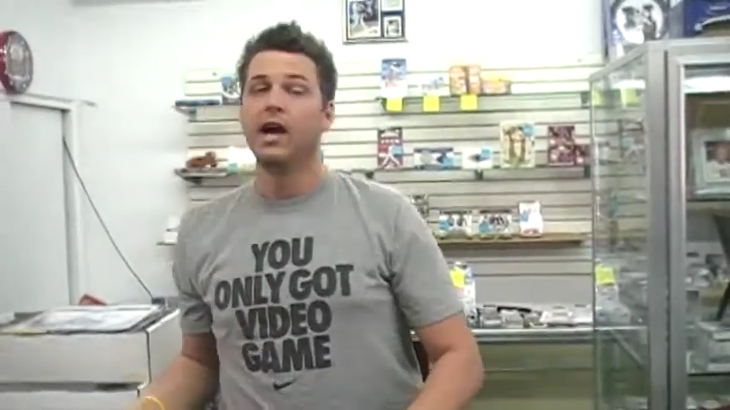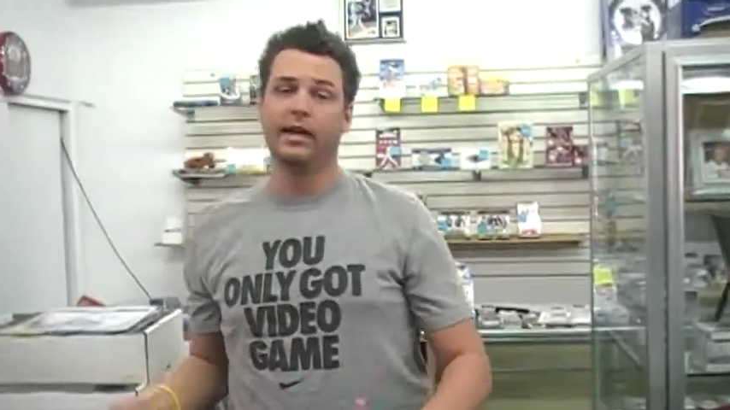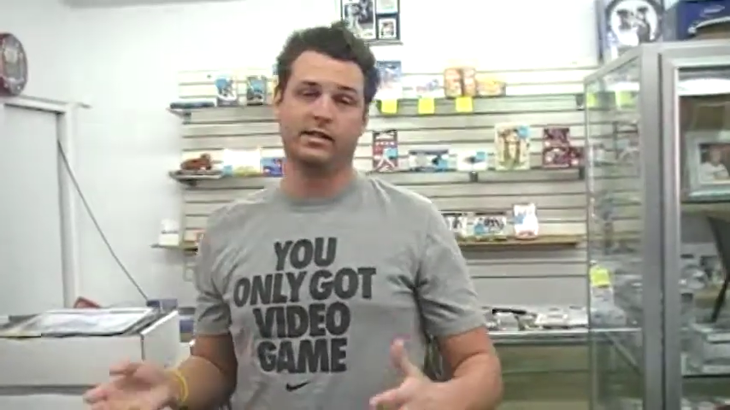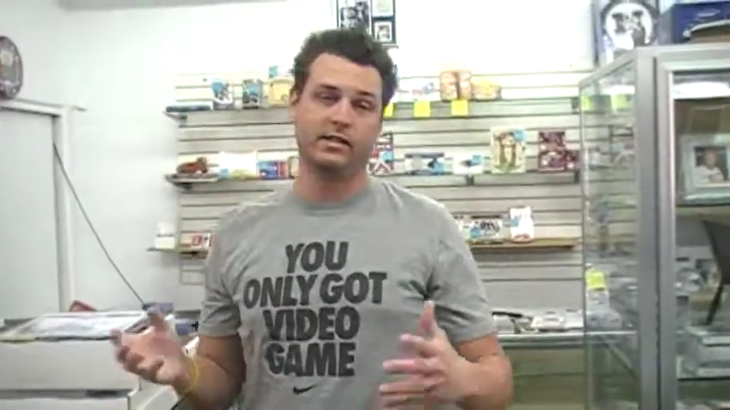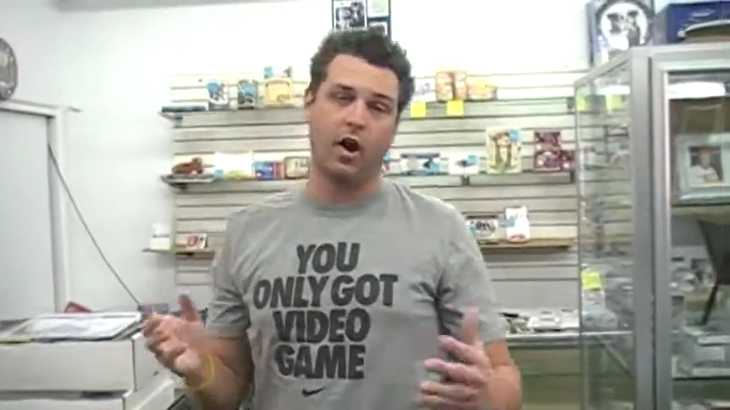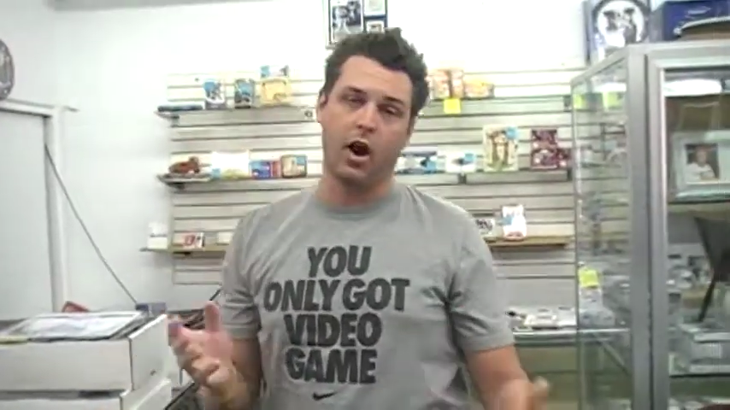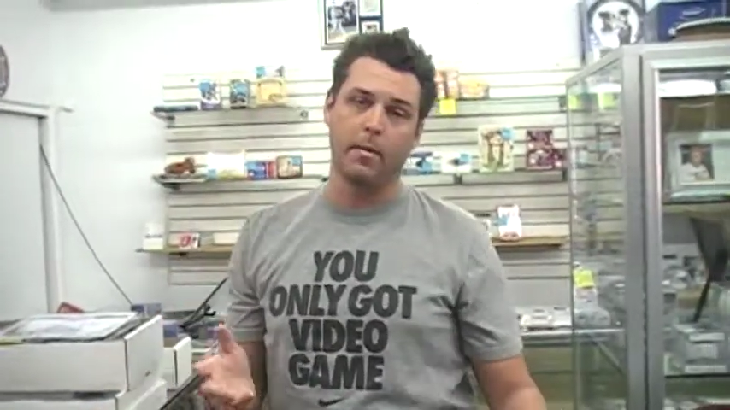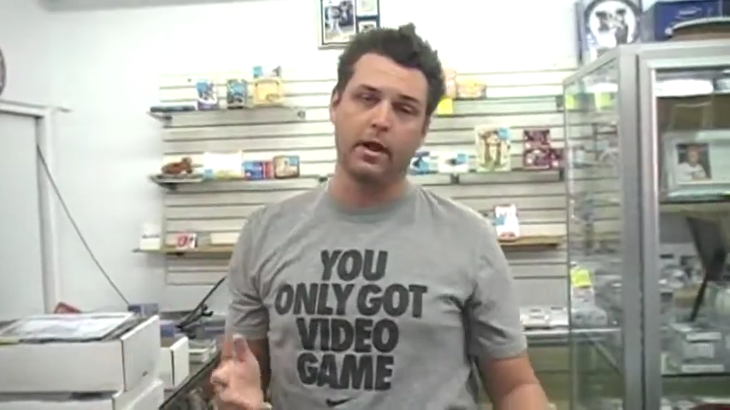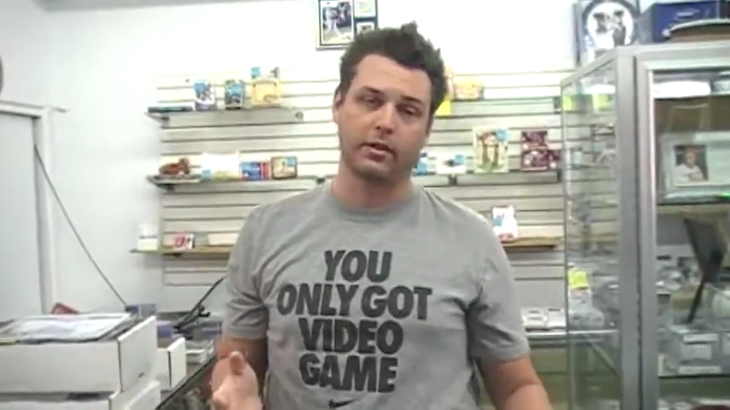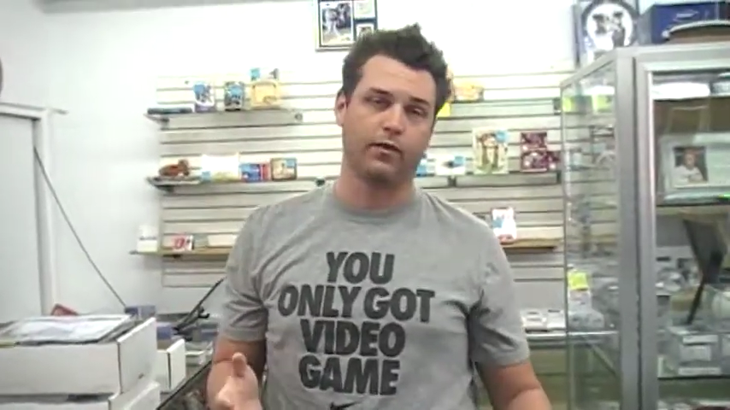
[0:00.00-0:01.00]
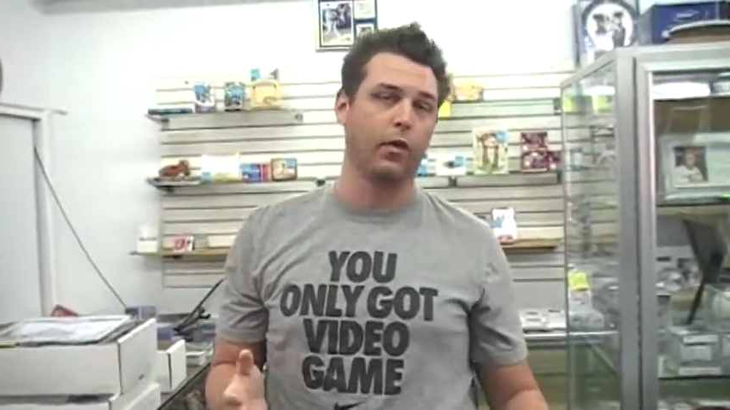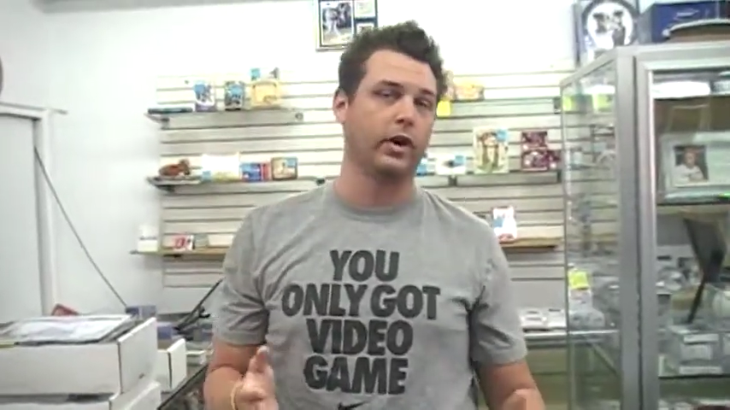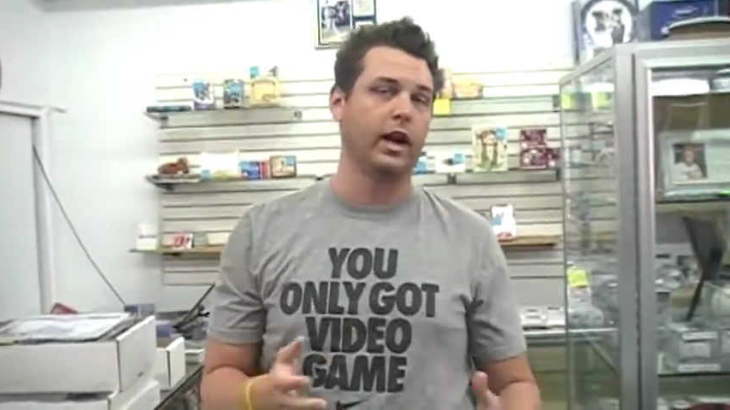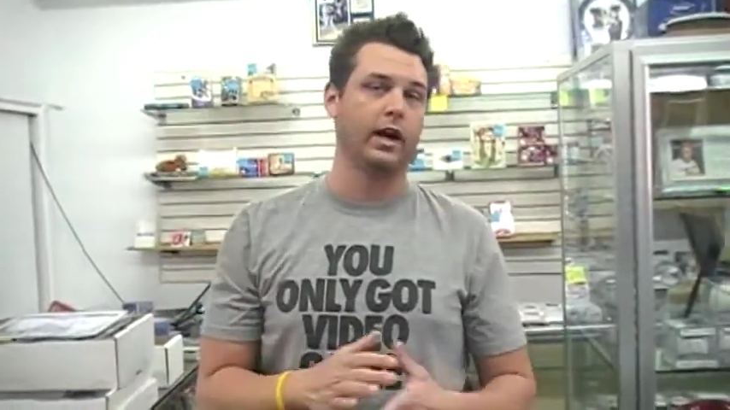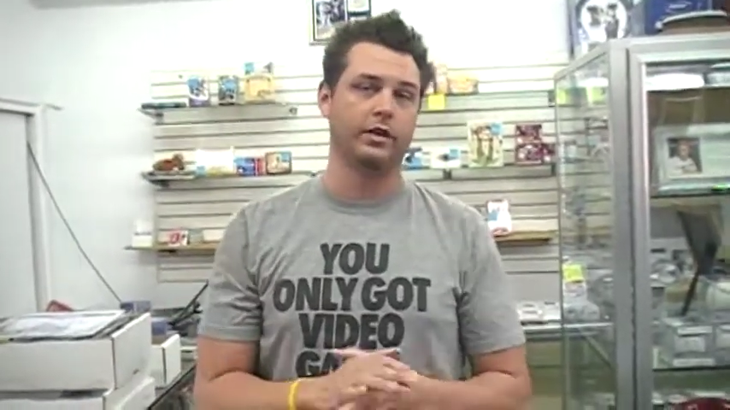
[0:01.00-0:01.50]
And sorry about the
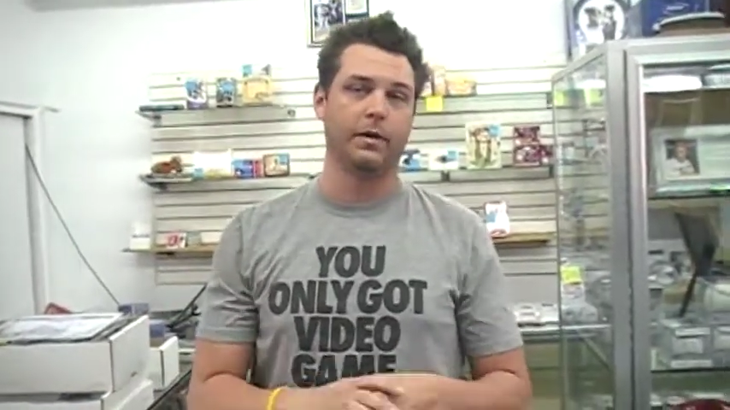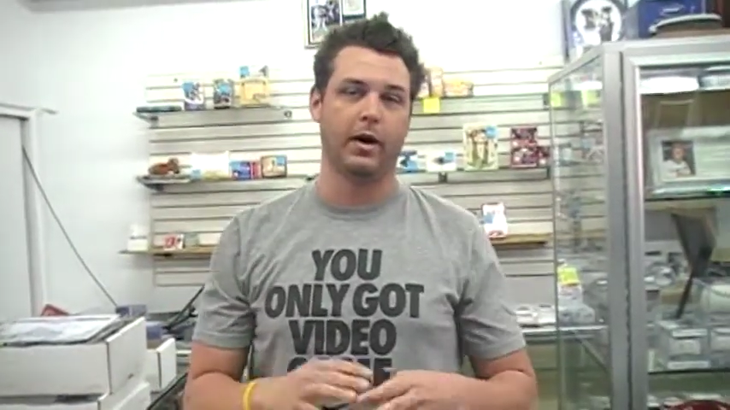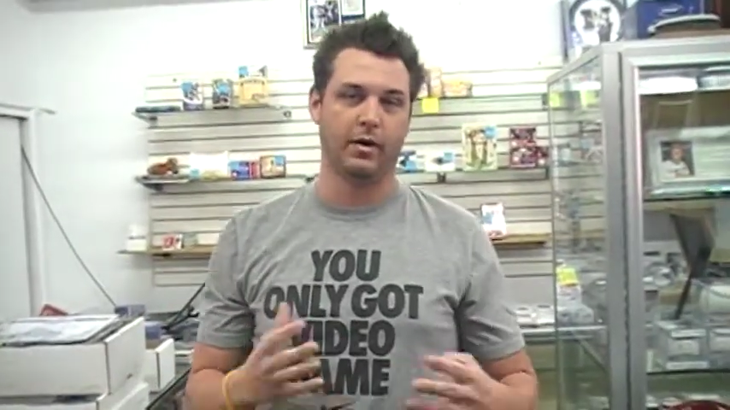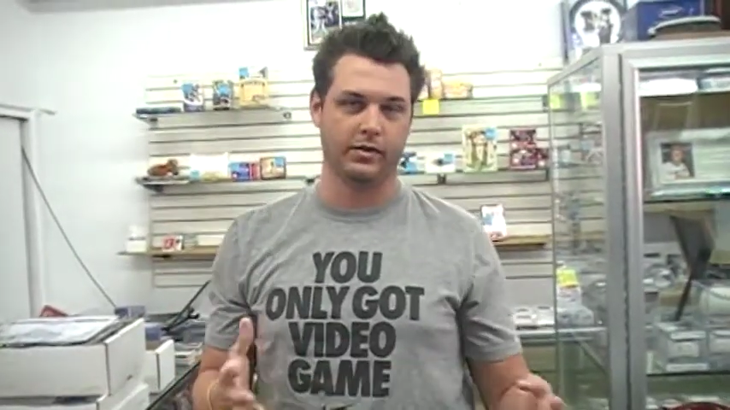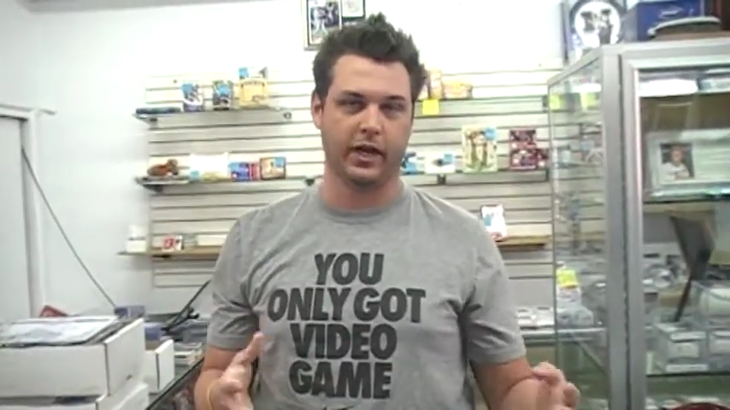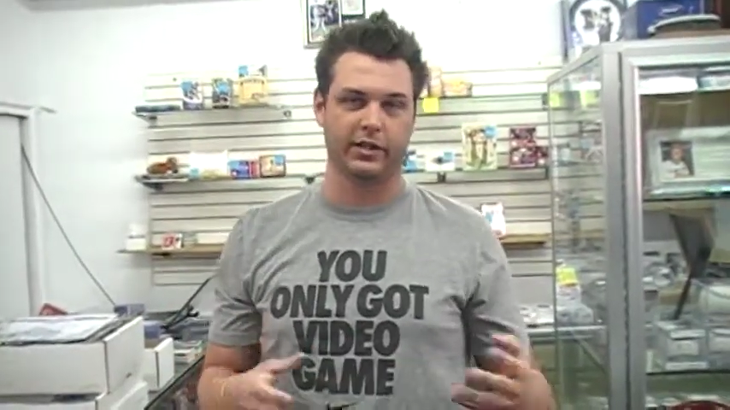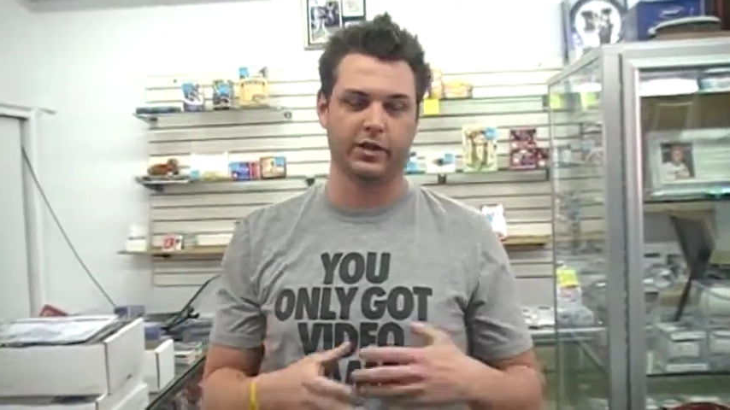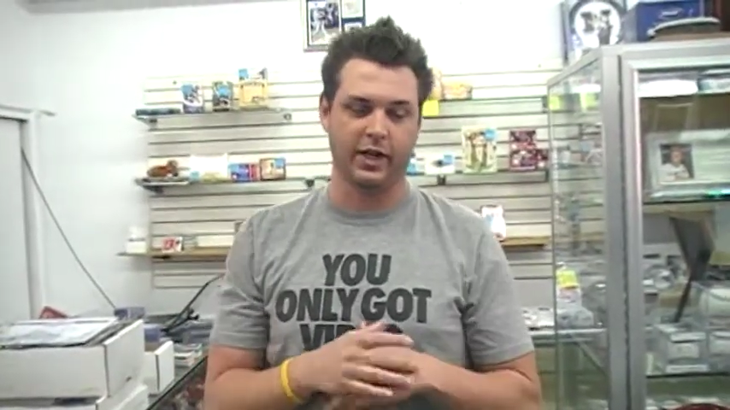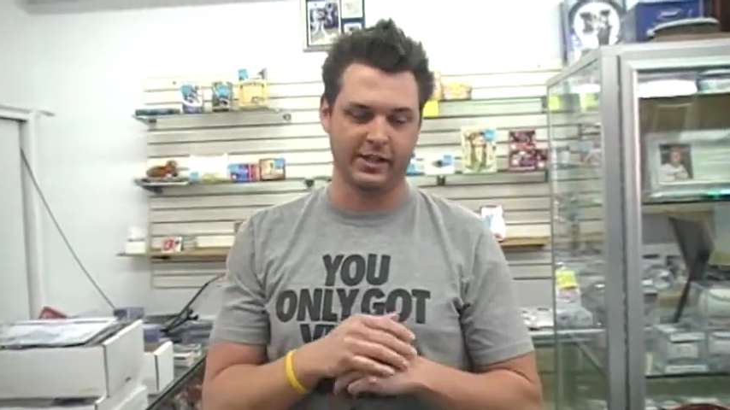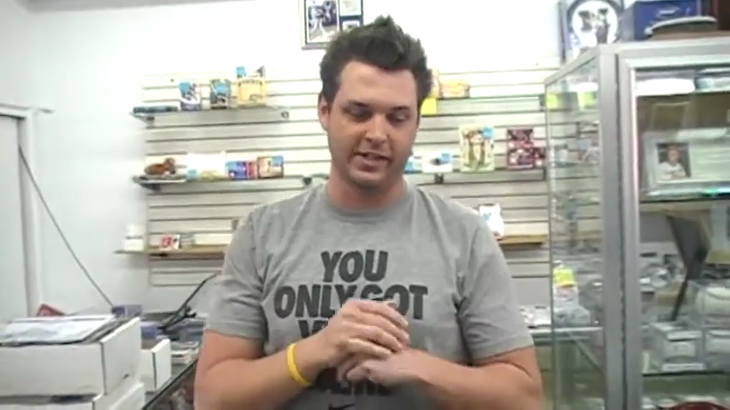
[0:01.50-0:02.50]
49ers, man. I was texting you last